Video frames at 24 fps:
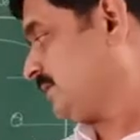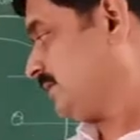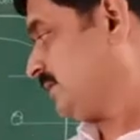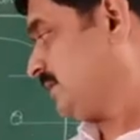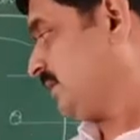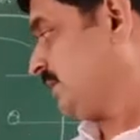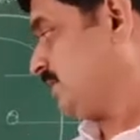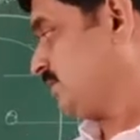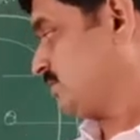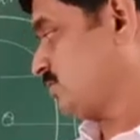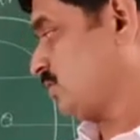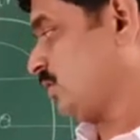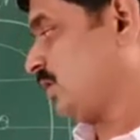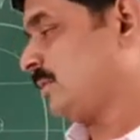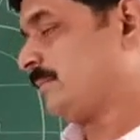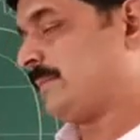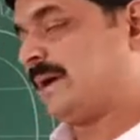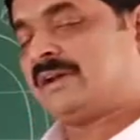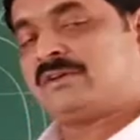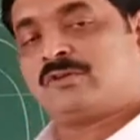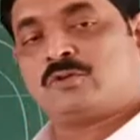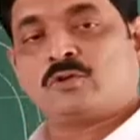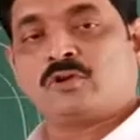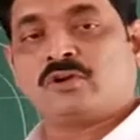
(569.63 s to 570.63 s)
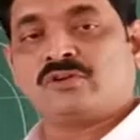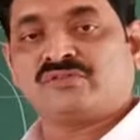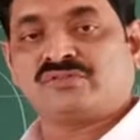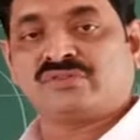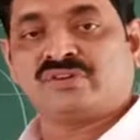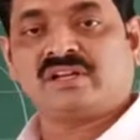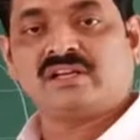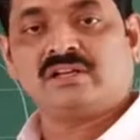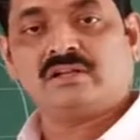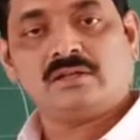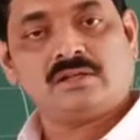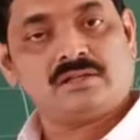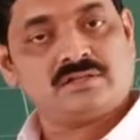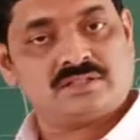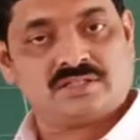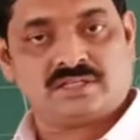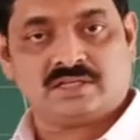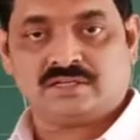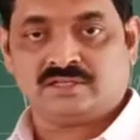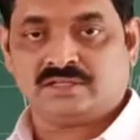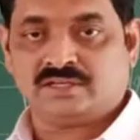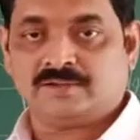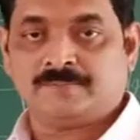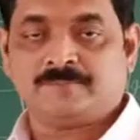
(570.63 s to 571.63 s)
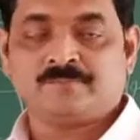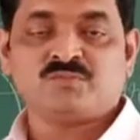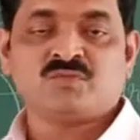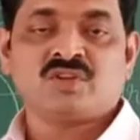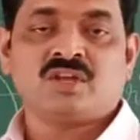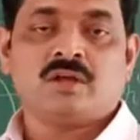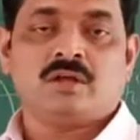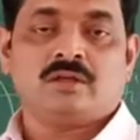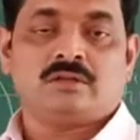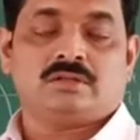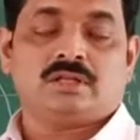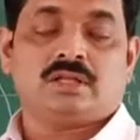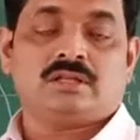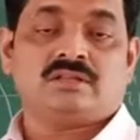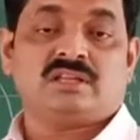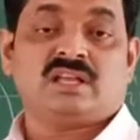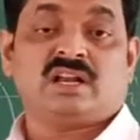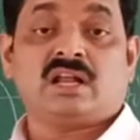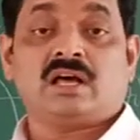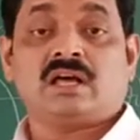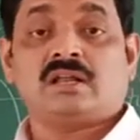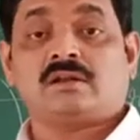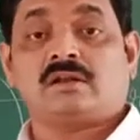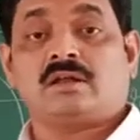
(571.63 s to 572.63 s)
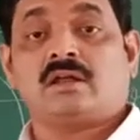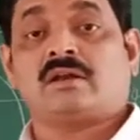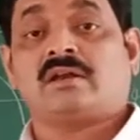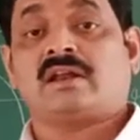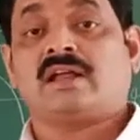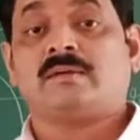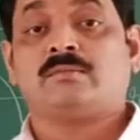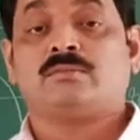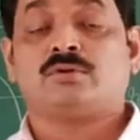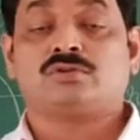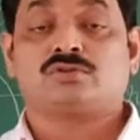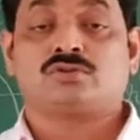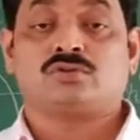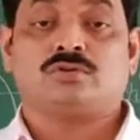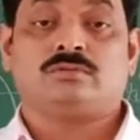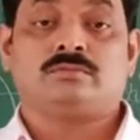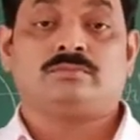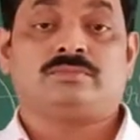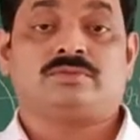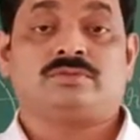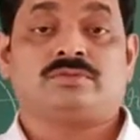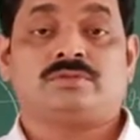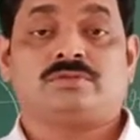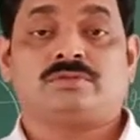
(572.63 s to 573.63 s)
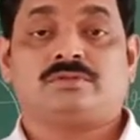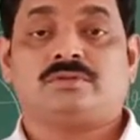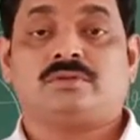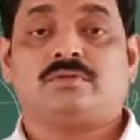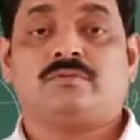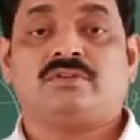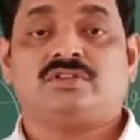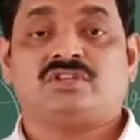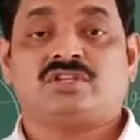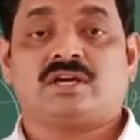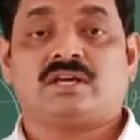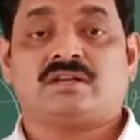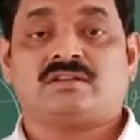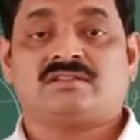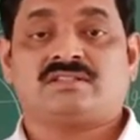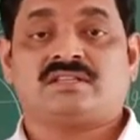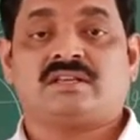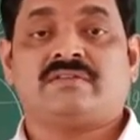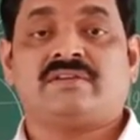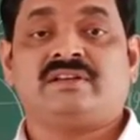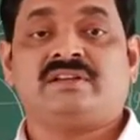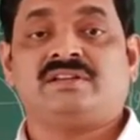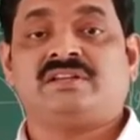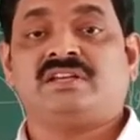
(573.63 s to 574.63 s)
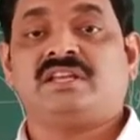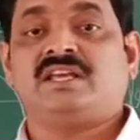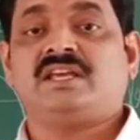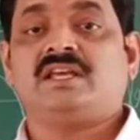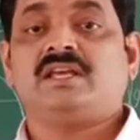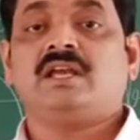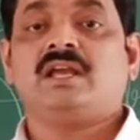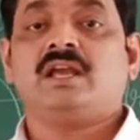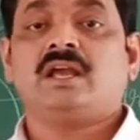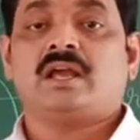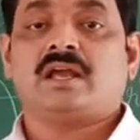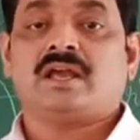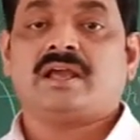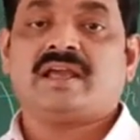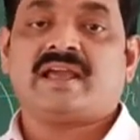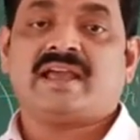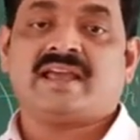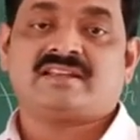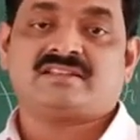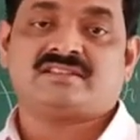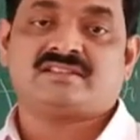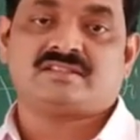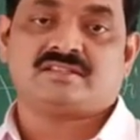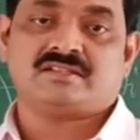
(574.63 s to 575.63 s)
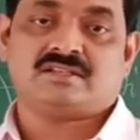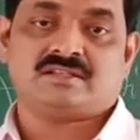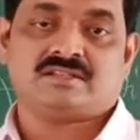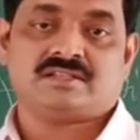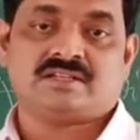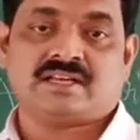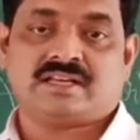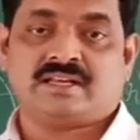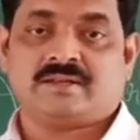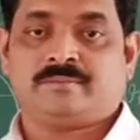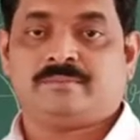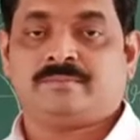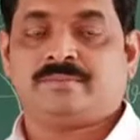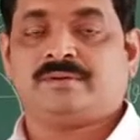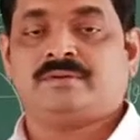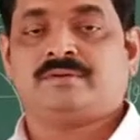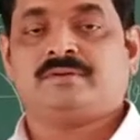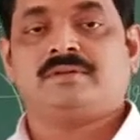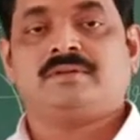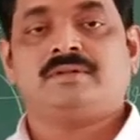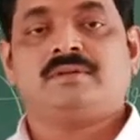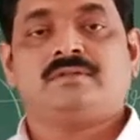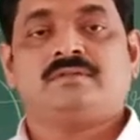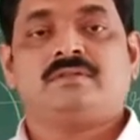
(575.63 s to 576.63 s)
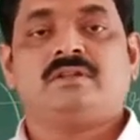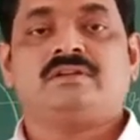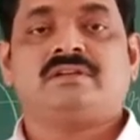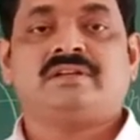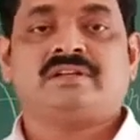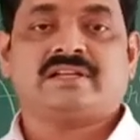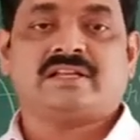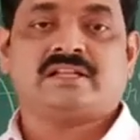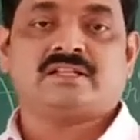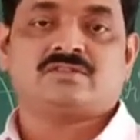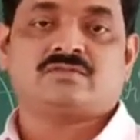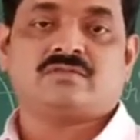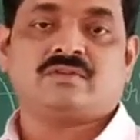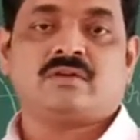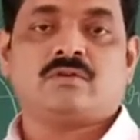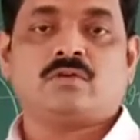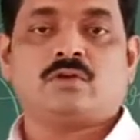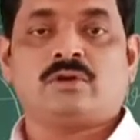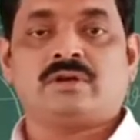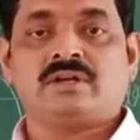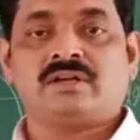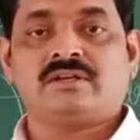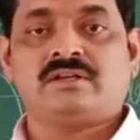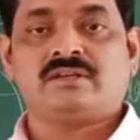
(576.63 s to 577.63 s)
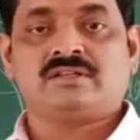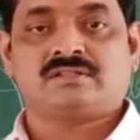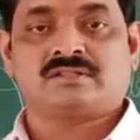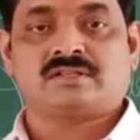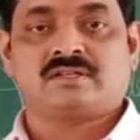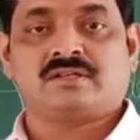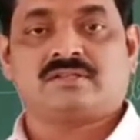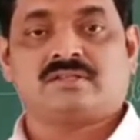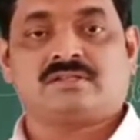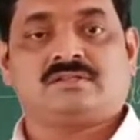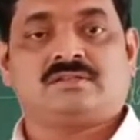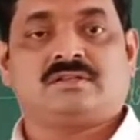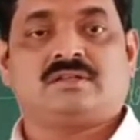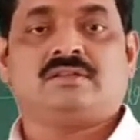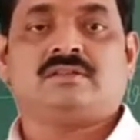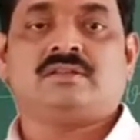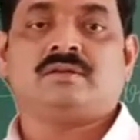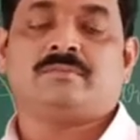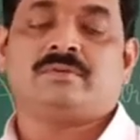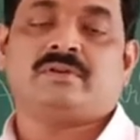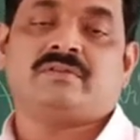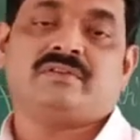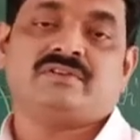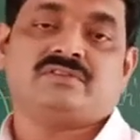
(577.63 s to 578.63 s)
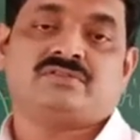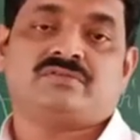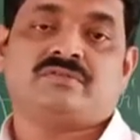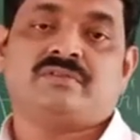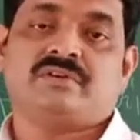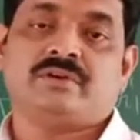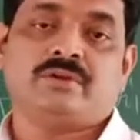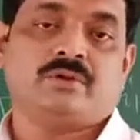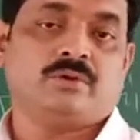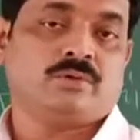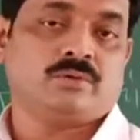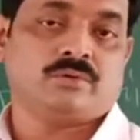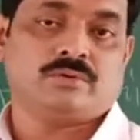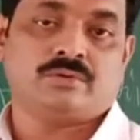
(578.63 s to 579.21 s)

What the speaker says: It is called mitochondrial DNA. Then there are ribosomes, which are 70 S type. The details we have already discussed in the previous video.